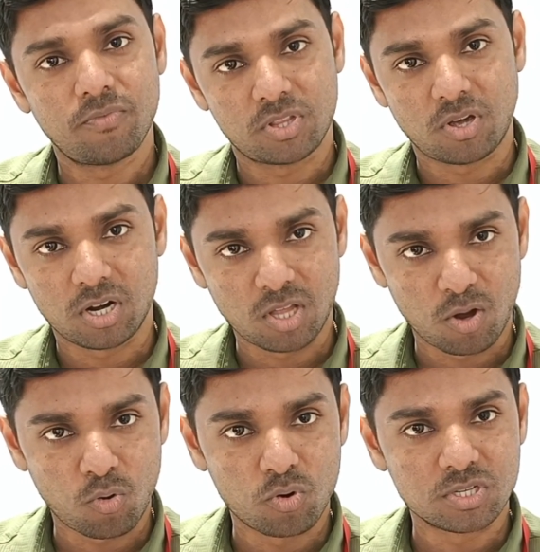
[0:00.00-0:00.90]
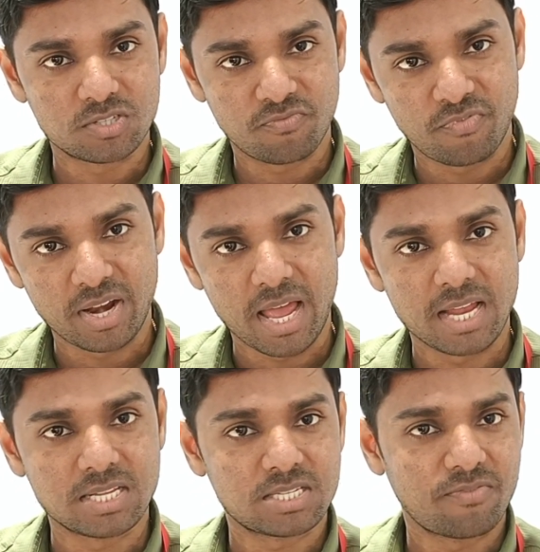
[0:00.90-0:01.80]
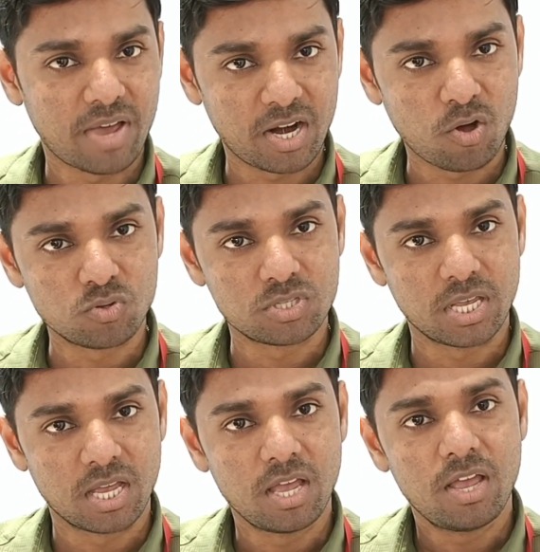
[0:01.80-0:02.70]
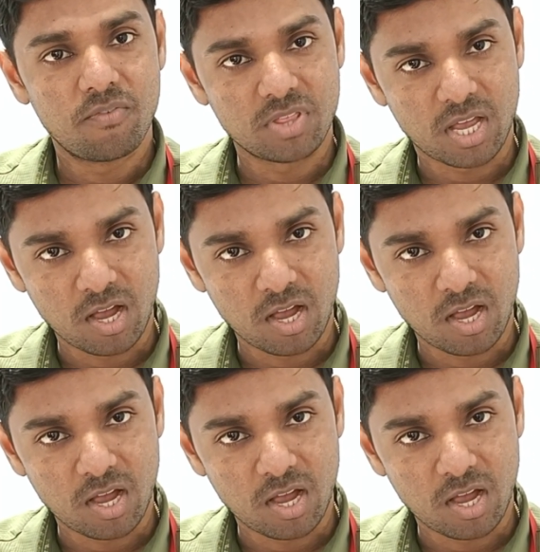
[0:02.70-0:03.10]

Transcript: with all the accounts, finance, warehousing, the